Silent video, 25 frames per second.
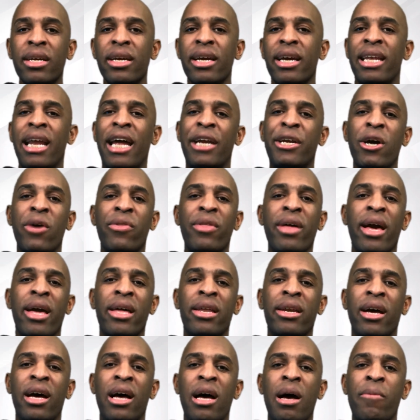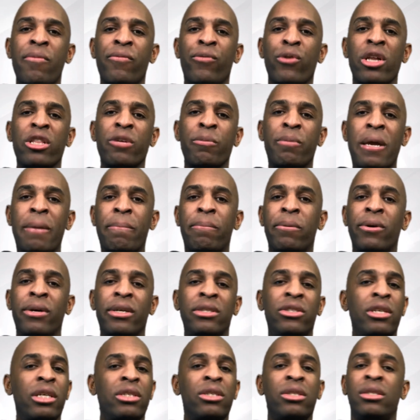and I know that um, for other people it
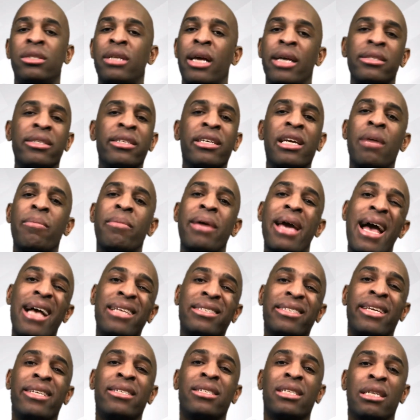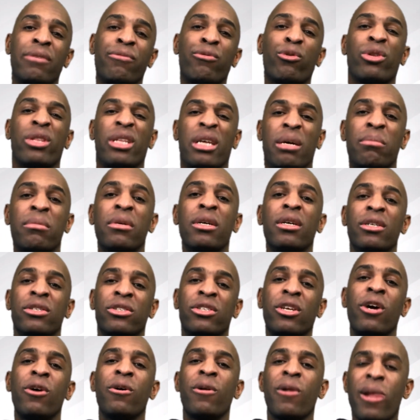just doesn't come as easily for them.
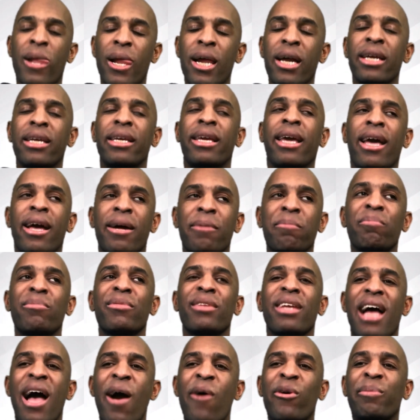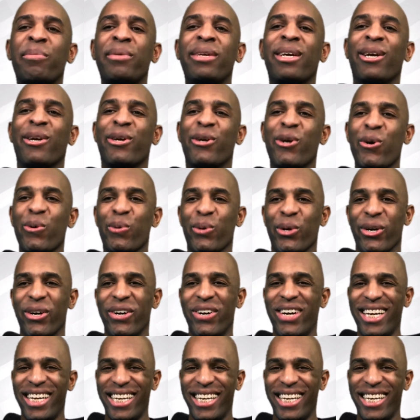So yeah, I would be a guru.